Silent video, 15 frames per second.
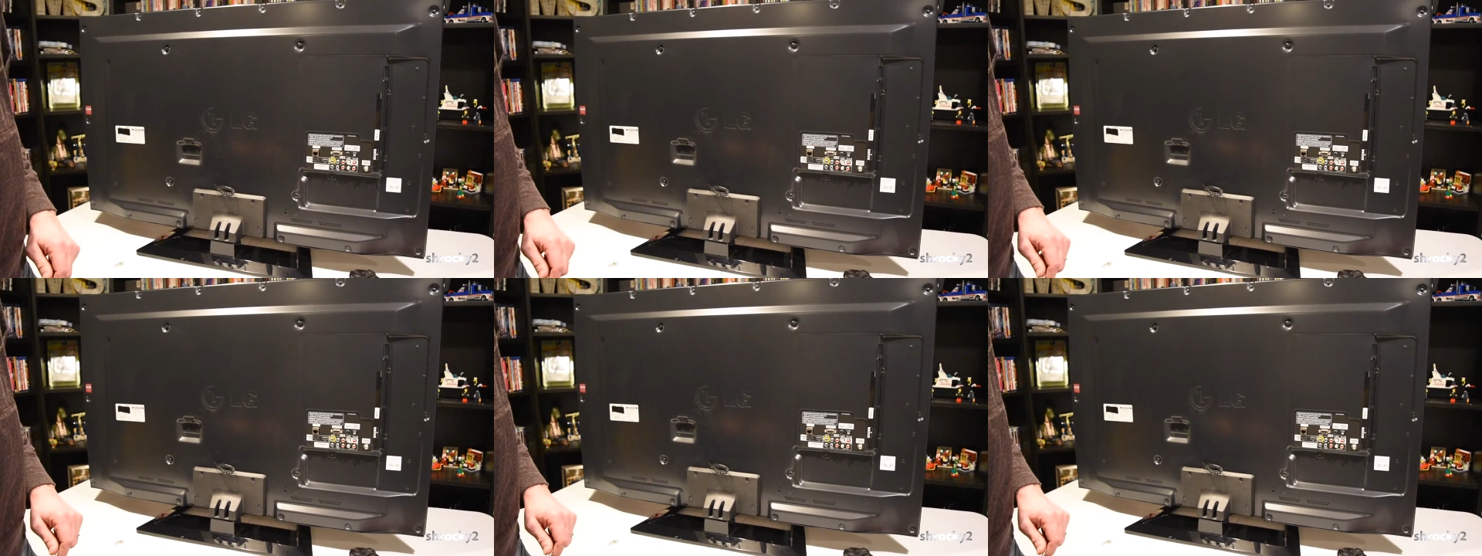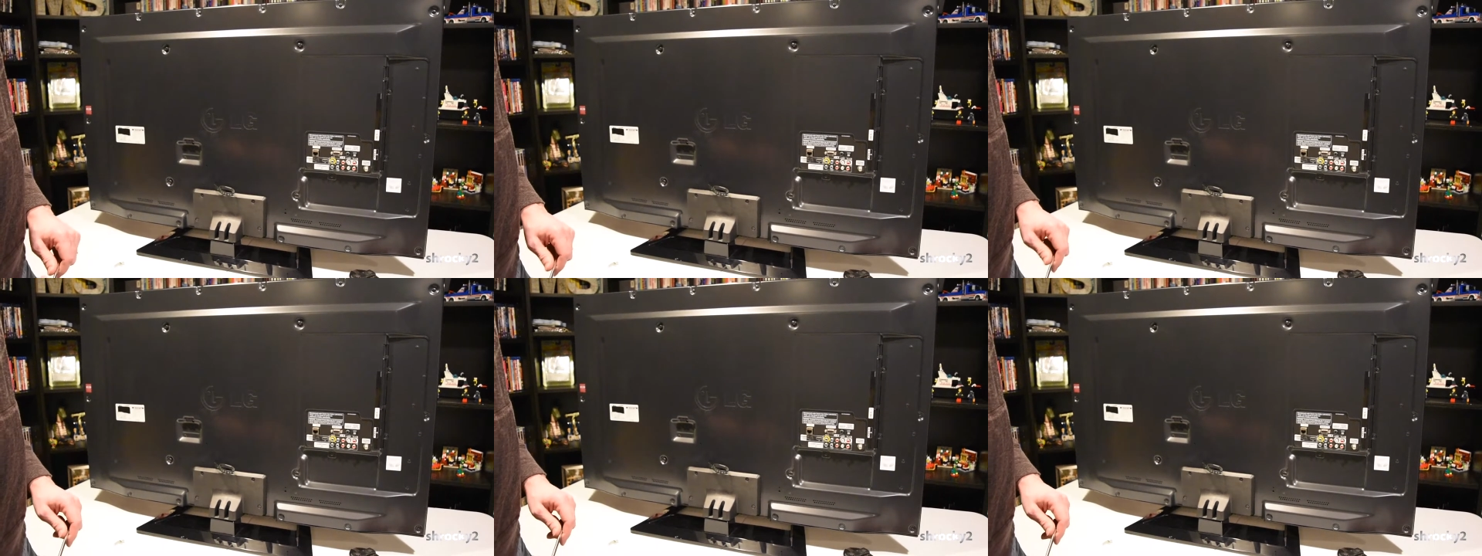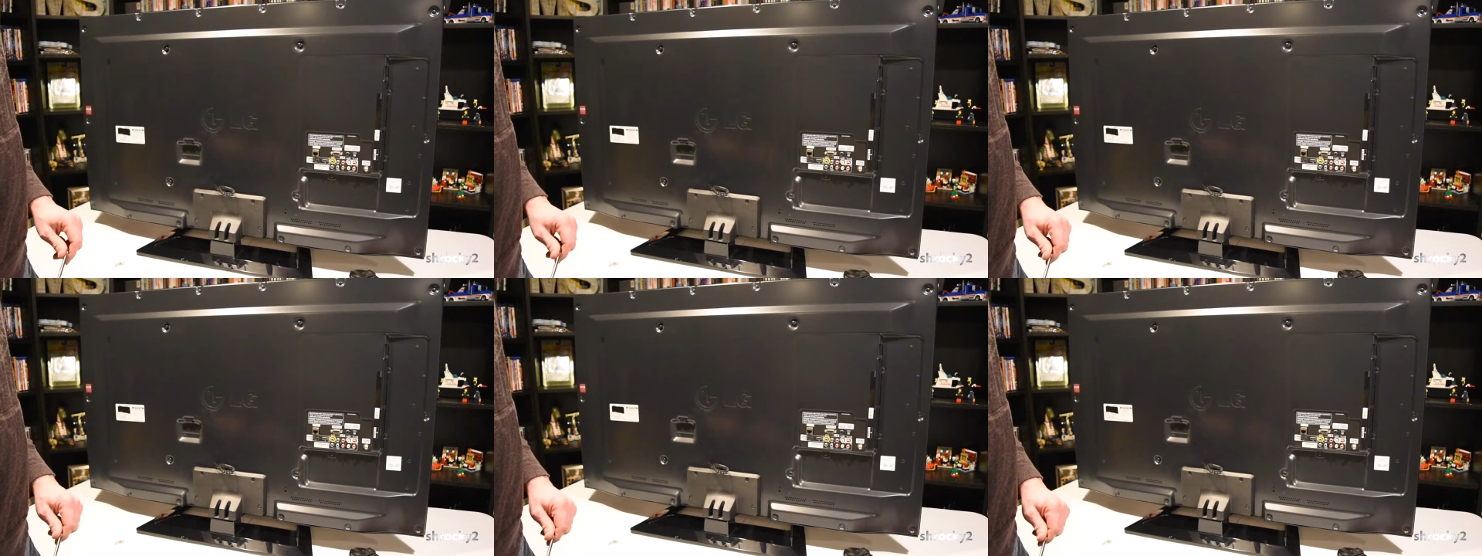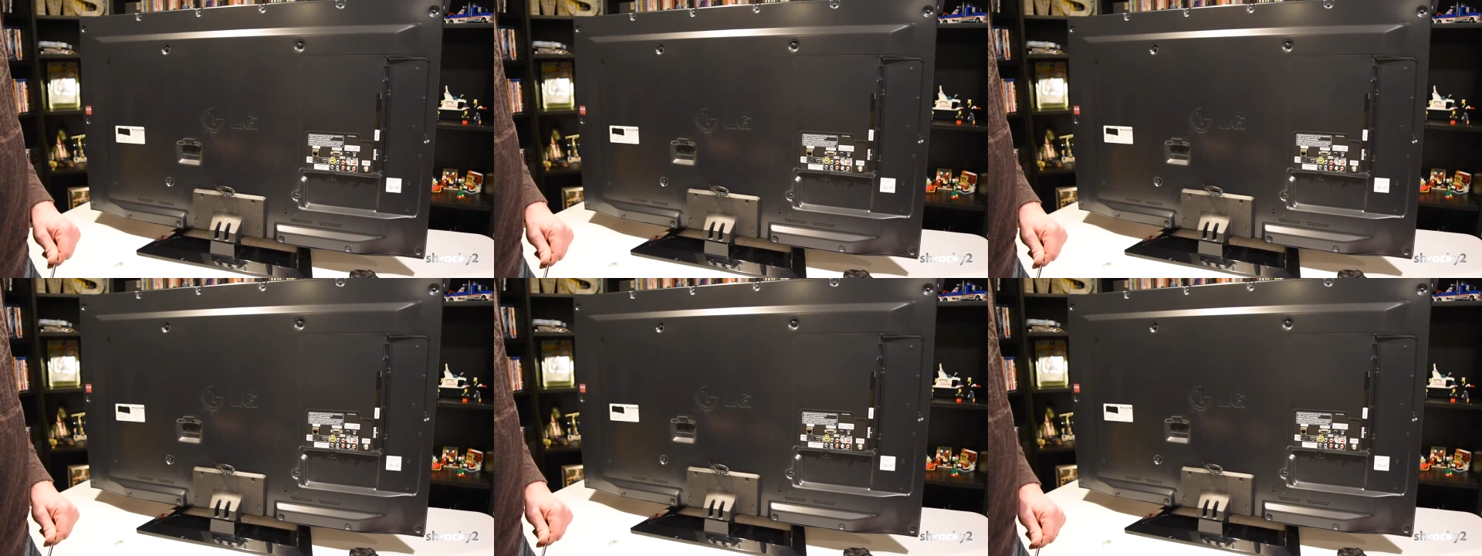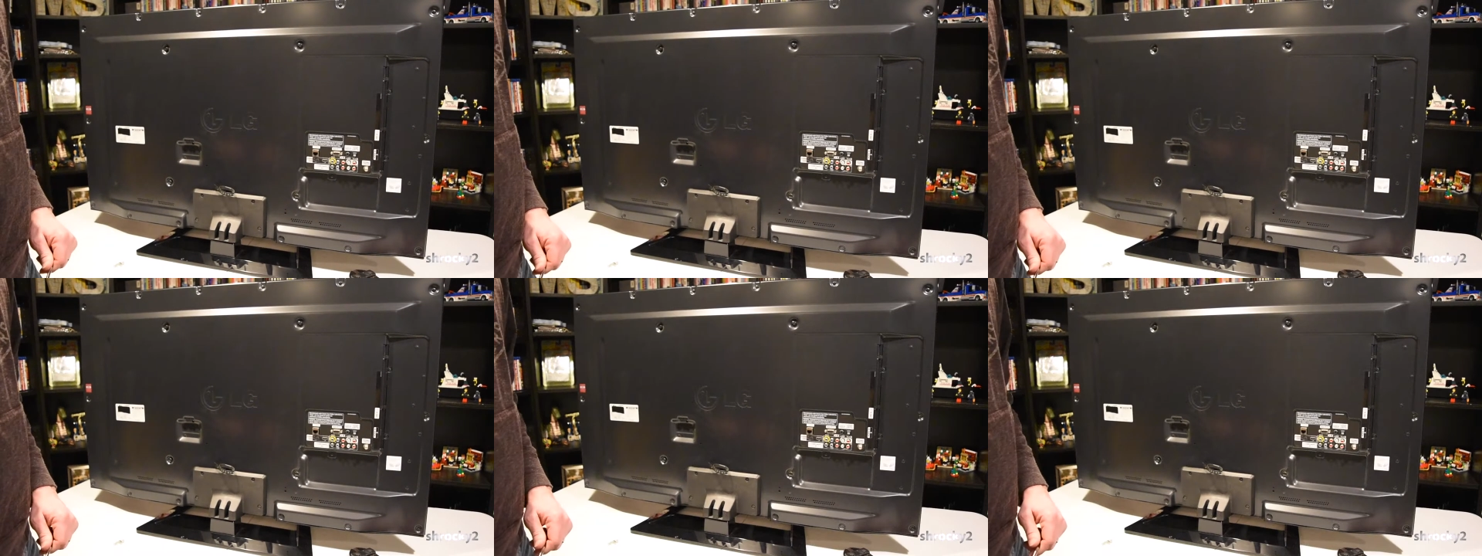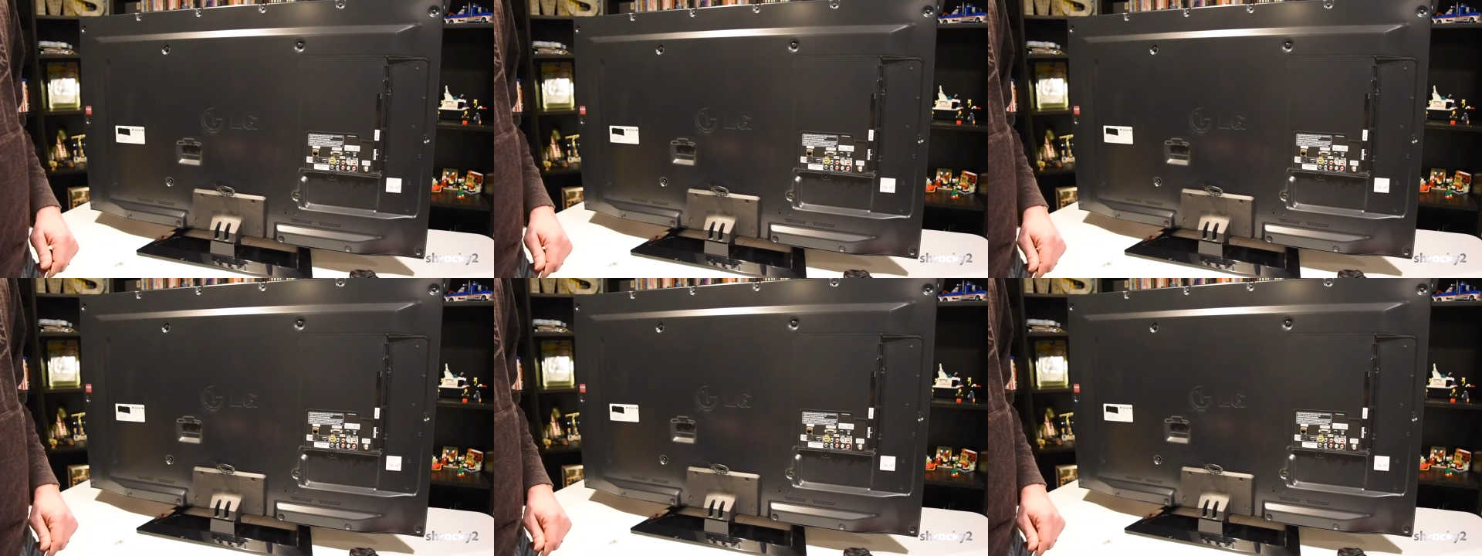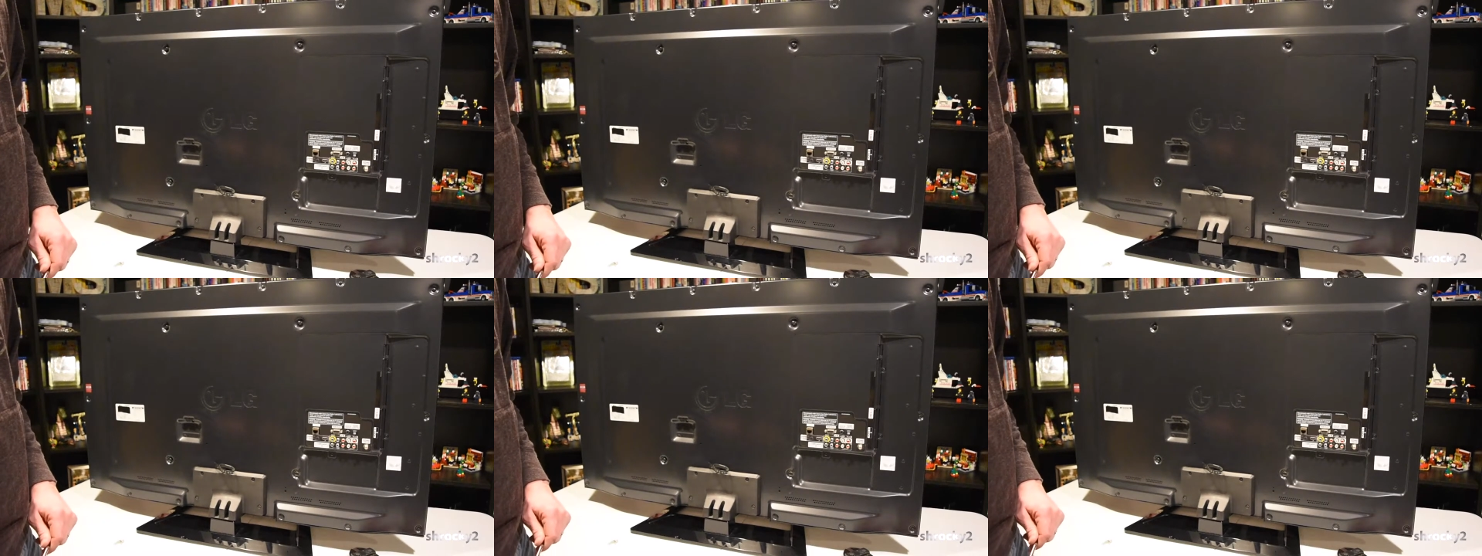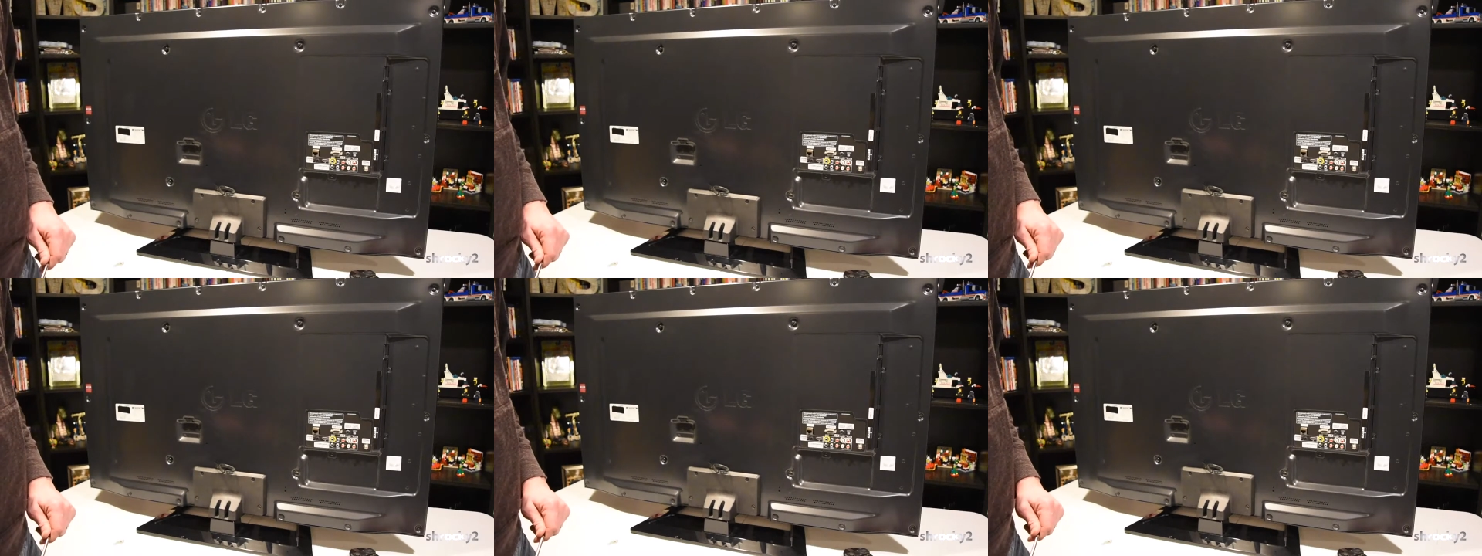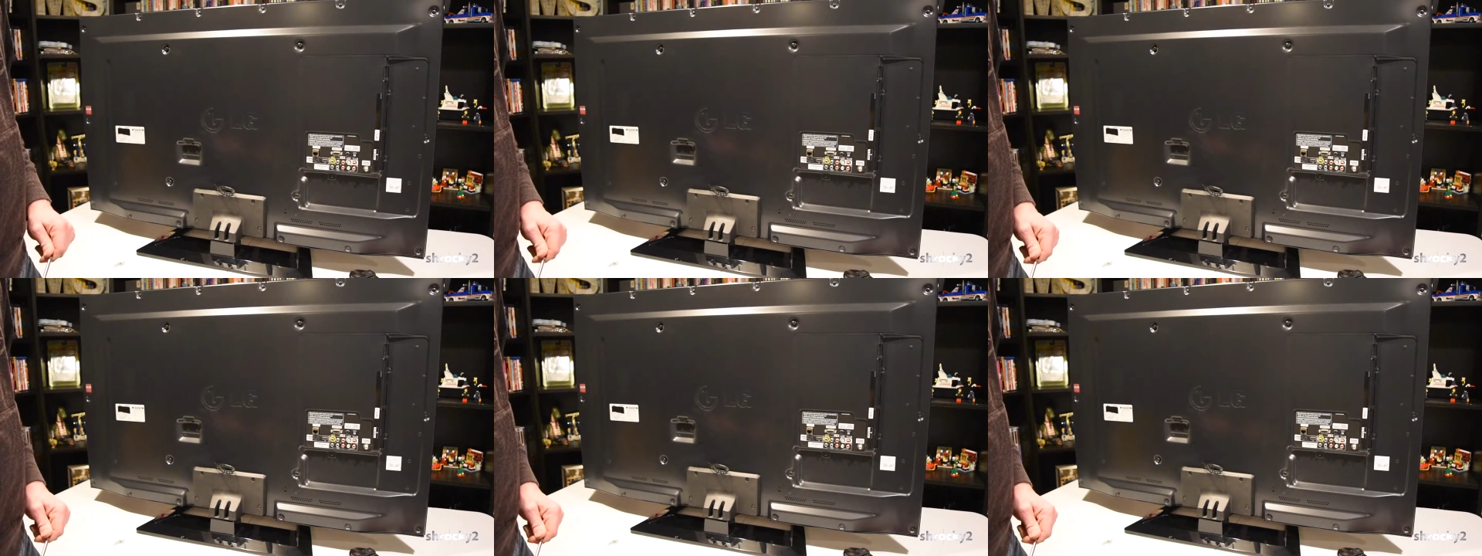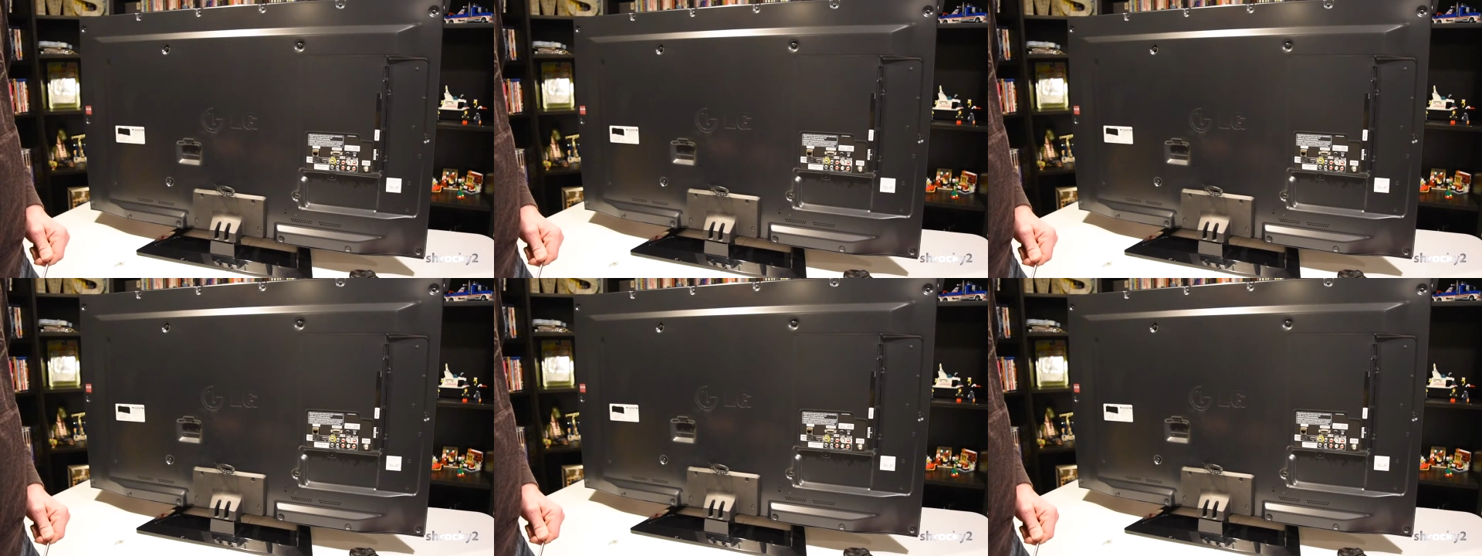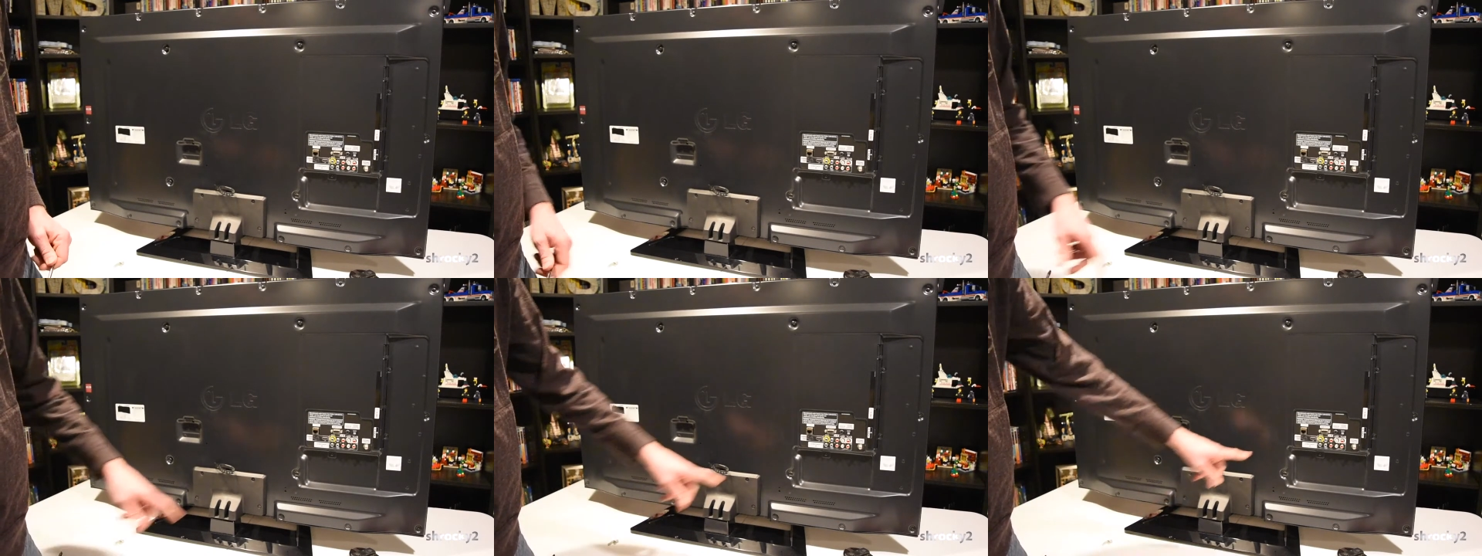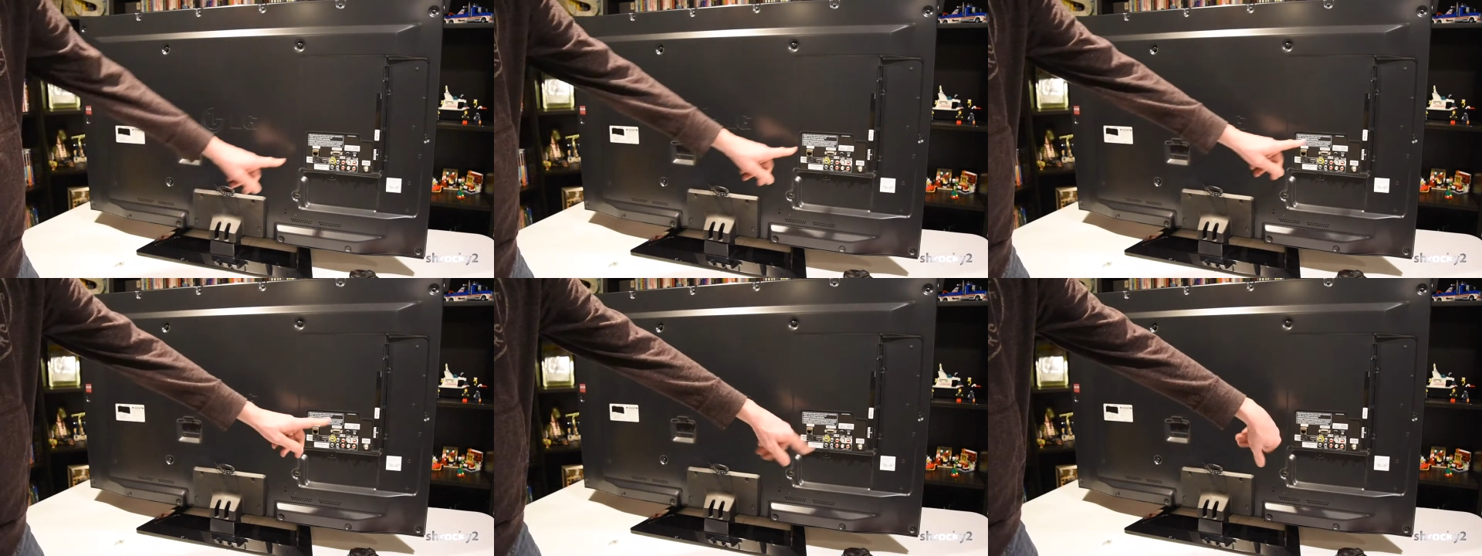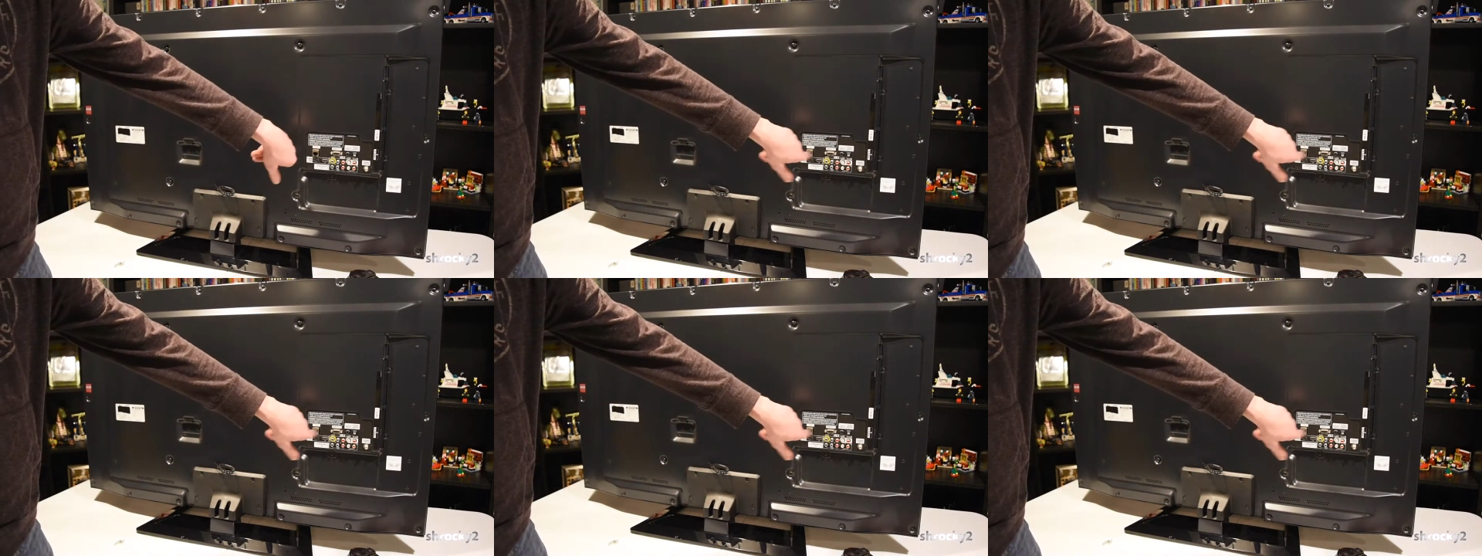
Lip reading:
[unreadable: no face in view]